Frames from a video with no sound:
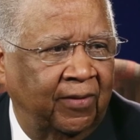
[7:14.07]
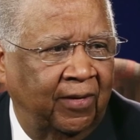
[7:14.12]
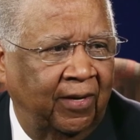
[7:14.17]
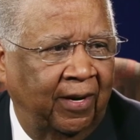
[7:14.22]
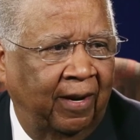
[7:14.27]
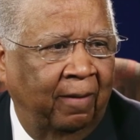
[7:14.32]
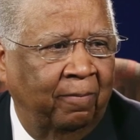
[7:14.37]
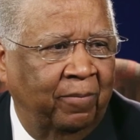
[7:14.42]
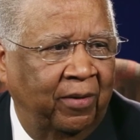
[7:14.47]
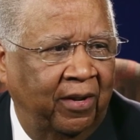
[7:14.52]

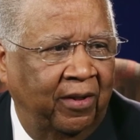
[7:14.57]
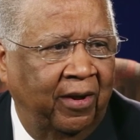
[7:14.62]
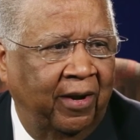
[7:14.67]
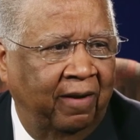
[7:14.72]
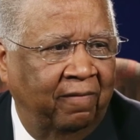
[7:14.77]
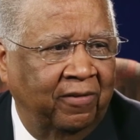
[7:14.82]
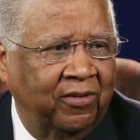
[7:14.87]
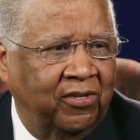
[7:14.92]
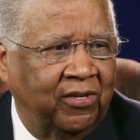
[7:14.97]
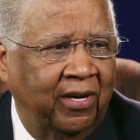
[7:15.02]
And I've been there
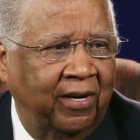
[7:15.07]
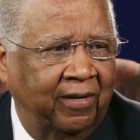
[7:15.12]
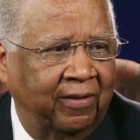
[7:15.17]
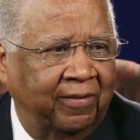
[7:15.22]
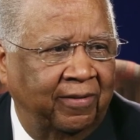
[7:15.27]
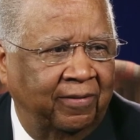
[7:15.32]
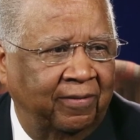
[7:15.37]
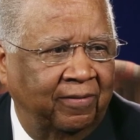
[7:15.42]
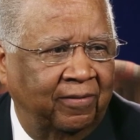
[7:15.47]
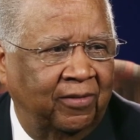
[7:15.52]
ever since.
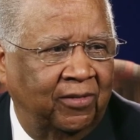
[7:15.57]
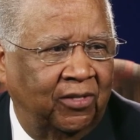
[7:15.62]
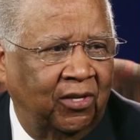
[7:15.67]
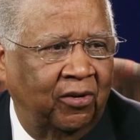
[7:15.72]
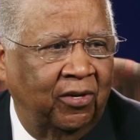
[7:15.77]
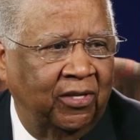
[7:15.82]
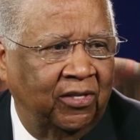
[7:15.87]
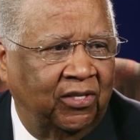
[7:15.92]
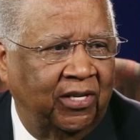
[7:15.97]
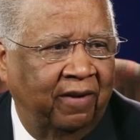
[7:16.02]

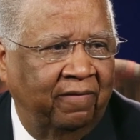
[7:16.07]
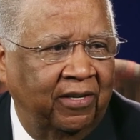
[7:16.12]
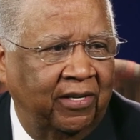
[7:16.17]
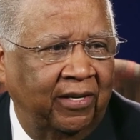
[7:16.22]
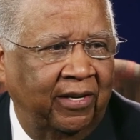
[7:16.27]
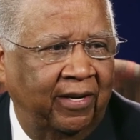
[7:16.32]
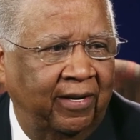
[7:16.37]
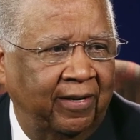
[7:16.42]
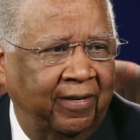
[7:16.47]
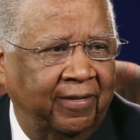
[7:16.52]
37
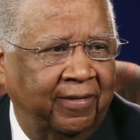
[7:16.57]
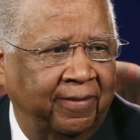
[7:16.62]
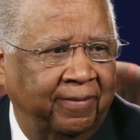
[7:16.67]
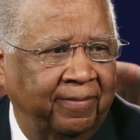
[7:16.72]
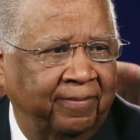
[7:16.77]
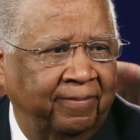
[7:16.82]
years.